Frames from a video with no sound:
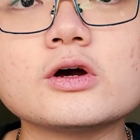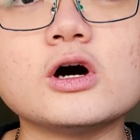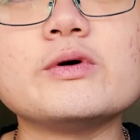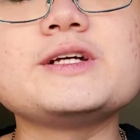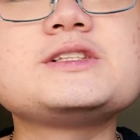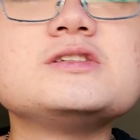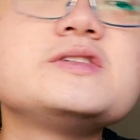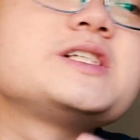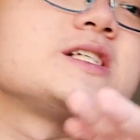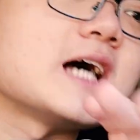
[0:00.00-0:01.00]
Going to
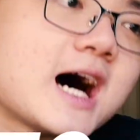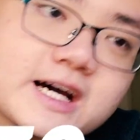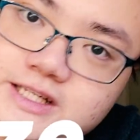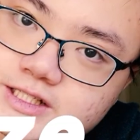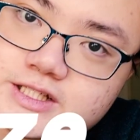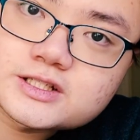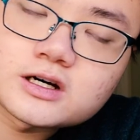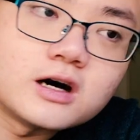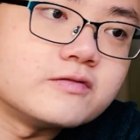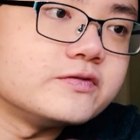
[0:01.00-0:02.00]
the size
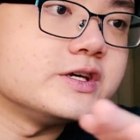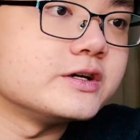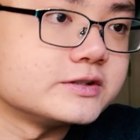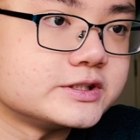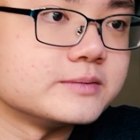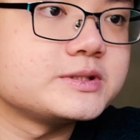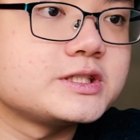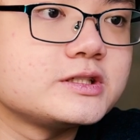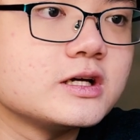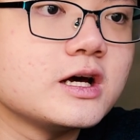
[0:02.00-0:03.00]
of the ear
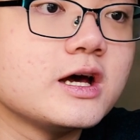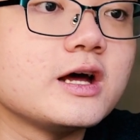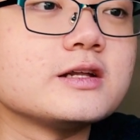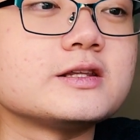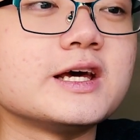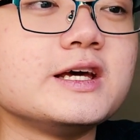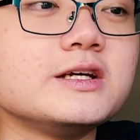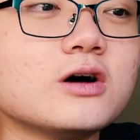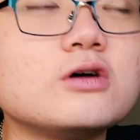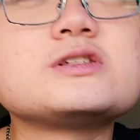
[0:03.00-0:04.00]
tips,
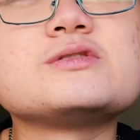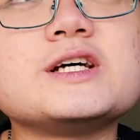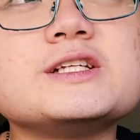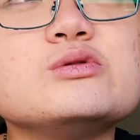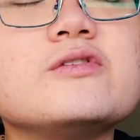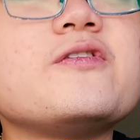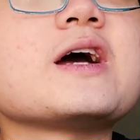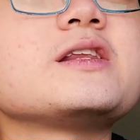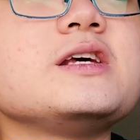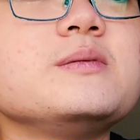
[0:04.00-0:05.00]
they also tend to
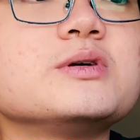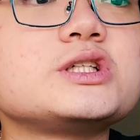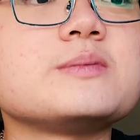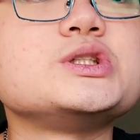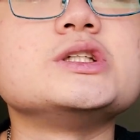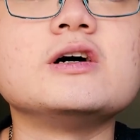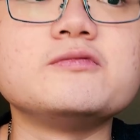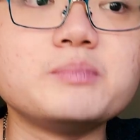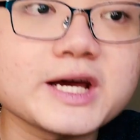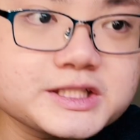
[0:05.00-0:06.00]
affect the perception
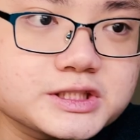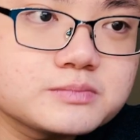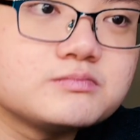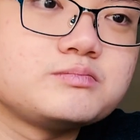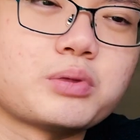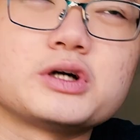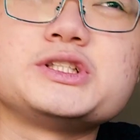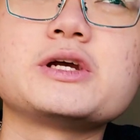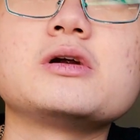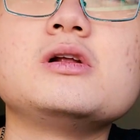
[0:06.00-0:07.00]
of bass,
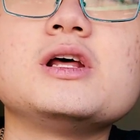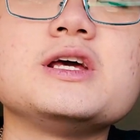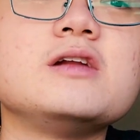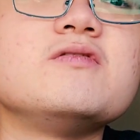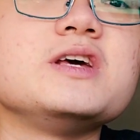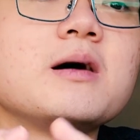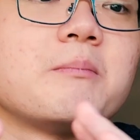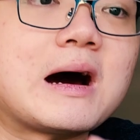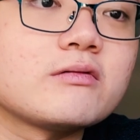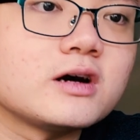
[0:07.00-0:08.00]
particularly in the
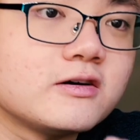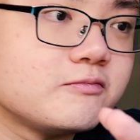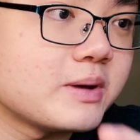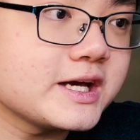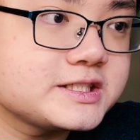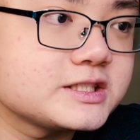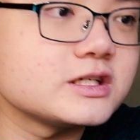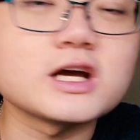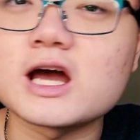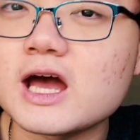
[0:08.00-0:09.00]
amount of bass
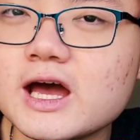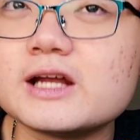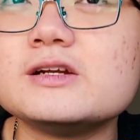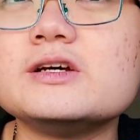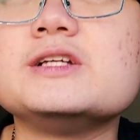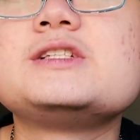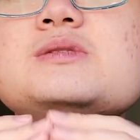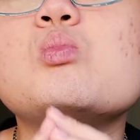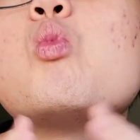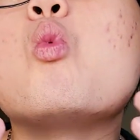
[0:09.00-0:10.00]
and
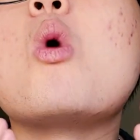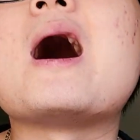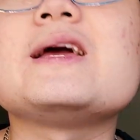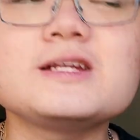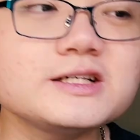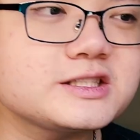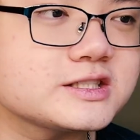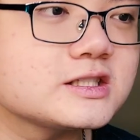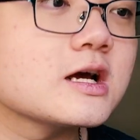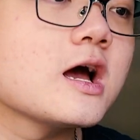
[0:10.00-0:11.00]
its
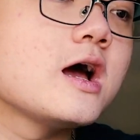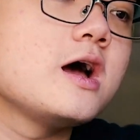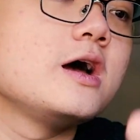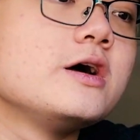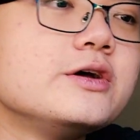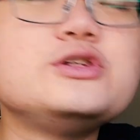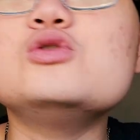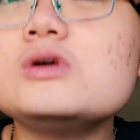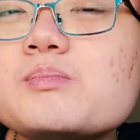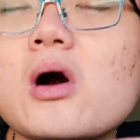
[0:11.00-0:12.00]
wideness,
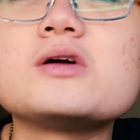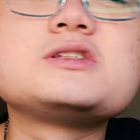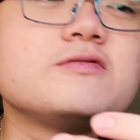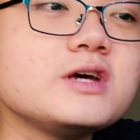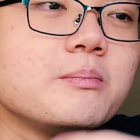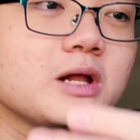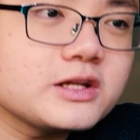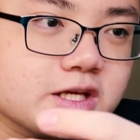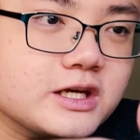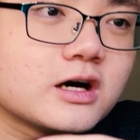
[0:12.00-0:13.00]
due in part to the
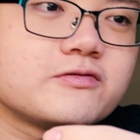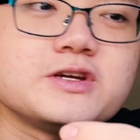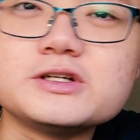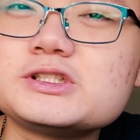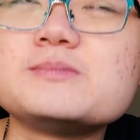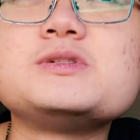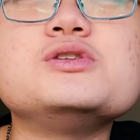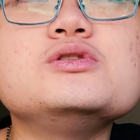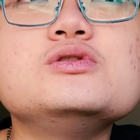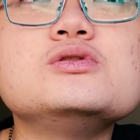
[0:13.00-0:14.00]
ability of the ear tip
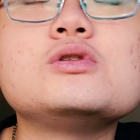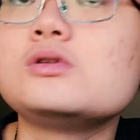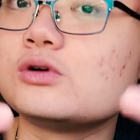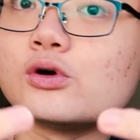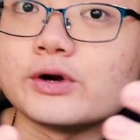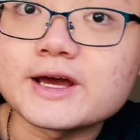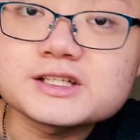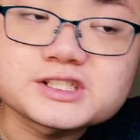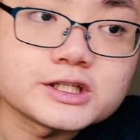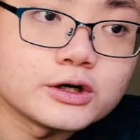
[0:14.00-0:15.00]
to create
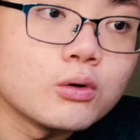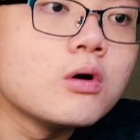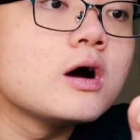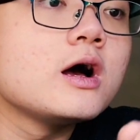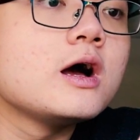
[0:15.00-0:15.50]
a seal,